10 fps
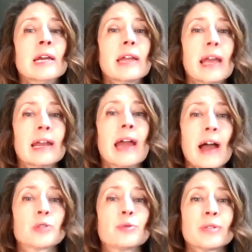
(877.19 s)
getting
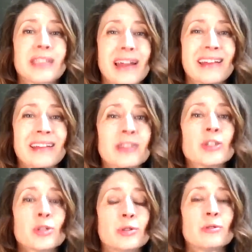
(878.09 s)
actual cycling
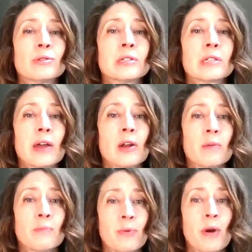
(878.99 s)
shoes that are
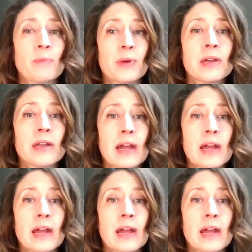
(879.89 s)
appropriate